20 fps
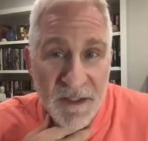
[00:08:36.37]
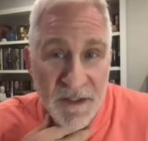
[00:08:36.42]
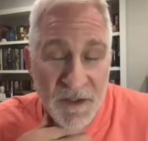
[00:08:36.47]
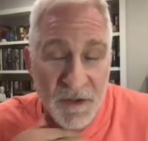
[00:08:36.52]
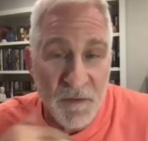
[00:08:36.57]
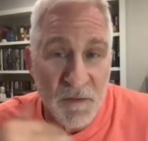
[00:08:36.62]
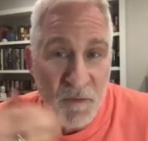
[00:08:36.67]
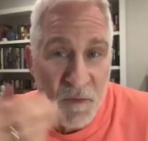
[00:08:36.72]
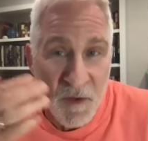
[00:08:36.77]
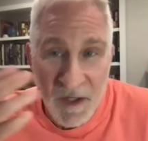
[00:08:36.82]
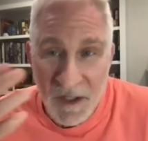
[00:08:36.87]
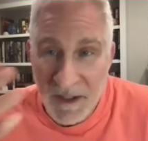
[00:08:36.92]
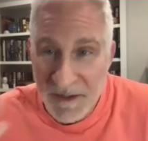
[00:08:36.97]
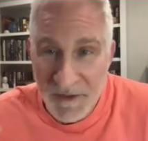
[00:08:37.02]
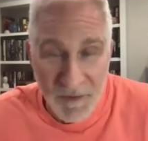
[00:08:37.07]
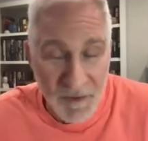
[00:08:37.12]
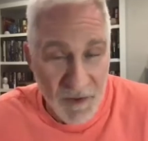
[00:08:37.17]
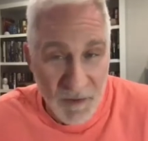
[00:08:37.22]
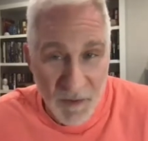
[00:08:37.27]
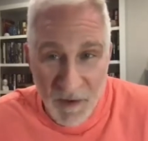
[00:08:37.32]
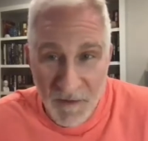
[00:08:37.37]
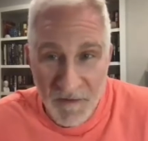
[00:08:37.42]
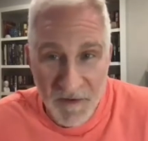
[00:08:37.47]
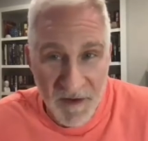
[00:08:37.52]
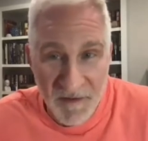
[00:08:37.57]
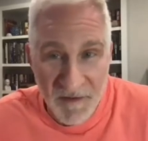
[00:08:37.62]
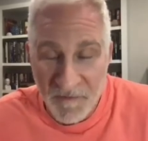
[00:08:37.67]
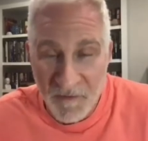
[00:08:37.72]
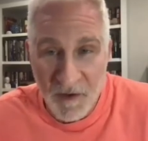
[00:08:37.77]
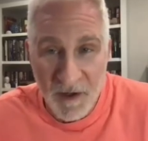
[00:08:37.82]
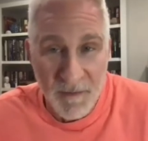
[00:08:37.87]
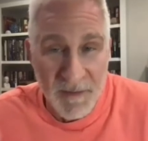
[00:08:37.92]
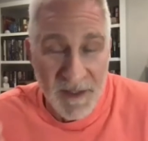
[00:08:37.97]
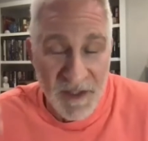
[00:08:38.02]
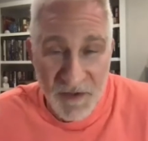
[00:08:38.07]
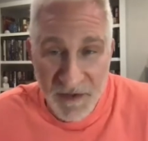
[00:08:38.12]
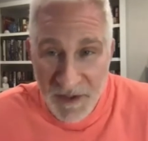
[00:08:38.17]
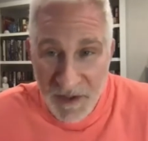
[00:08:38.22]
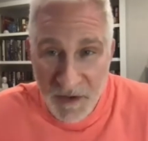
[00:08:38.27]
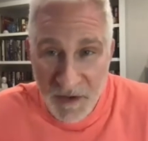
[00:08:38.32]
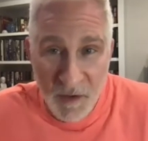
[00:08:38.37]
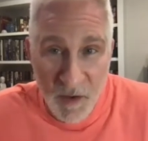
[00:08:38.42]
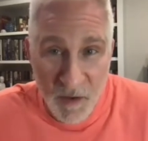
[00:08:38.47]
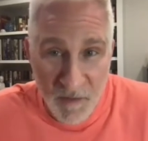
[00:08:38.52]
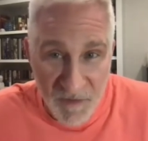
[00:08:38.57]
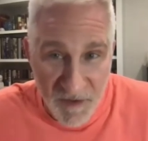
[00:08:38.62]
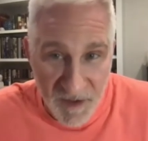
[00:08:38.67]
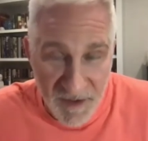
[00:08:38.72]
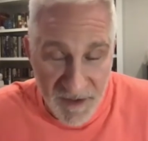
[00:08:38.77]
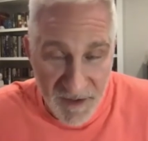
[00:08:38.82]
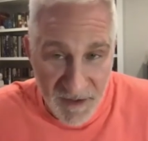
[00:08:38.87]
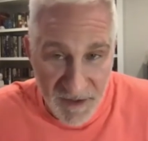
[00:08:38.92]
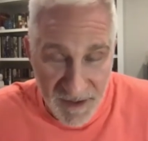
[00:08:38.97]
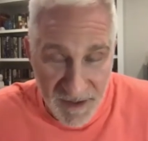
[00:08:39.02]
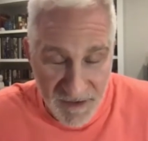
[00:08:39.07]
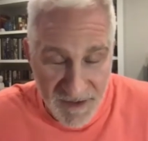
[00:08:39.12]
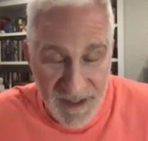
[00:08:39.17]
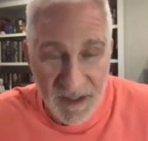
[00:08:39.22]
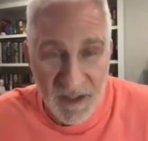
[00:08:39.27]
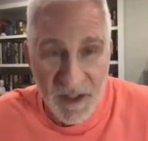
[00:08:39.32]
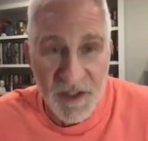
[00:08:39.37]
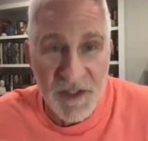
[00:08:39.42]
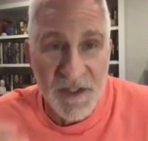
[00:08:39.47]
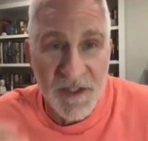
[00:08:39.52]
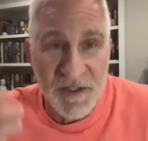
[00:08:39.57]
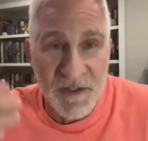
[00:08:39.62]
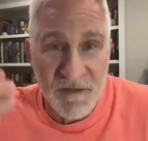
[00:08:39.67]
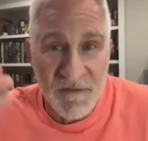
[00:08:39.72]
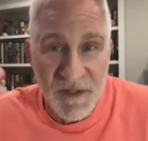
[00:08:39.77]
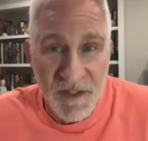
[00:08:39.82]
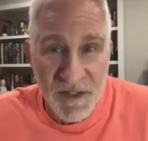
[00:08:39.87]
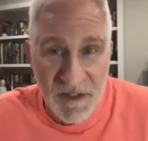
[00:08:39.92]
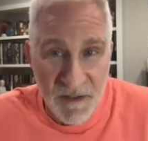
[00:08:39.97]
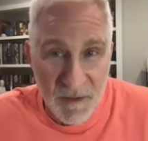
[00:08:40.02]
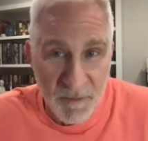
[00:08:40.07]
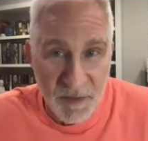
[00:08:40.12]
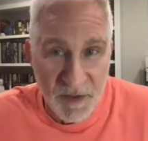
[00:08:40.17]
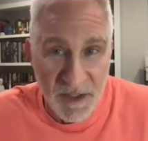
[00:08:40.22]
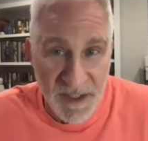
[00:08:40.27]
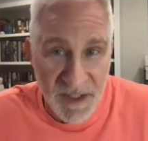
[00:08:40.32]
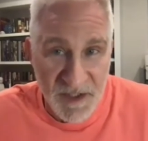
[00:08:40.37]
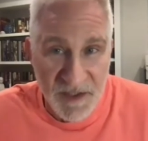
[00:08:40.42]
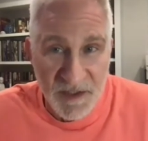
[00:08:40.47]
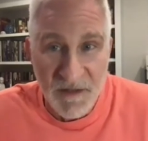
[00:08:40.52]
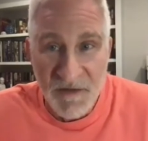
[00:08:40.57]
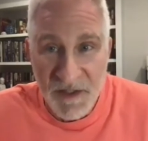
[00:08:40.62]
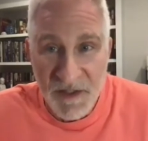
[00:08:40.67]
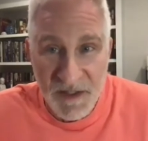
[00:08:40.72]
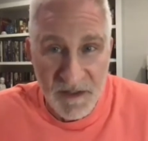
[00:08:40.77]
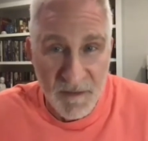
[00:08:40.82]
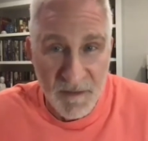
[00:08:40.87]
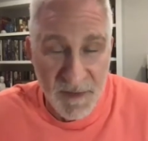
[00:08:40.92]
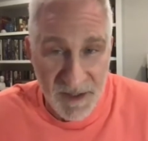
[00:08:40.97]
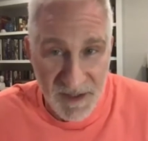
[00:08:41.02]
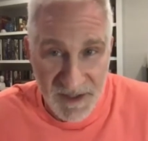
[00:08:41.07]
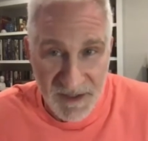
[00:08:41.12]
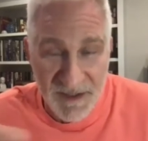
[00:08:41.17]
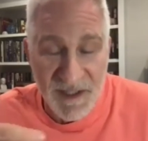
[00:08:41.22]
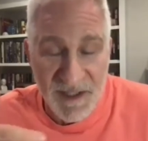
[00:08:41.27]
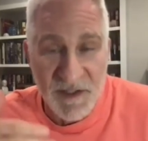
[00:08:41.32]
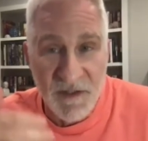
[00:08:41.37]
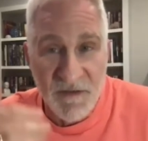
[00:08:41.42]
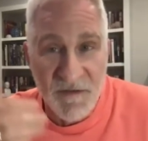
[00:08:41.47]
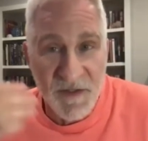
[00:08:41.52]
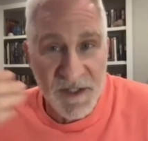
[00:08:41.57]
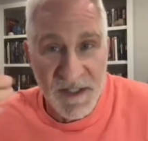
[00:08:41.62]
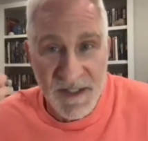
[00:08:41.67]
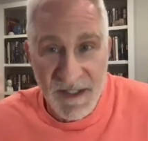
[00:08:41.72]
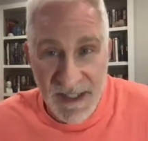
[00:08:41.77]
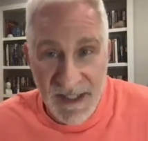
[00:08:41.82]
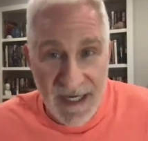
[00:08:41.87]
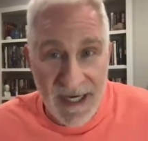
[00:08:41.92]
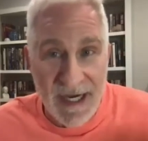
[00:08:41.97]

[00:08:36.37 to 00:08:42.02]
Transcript: you walk, you go over to the foreign ministry, you go over to their intelligence service, their police service, their military service, and say,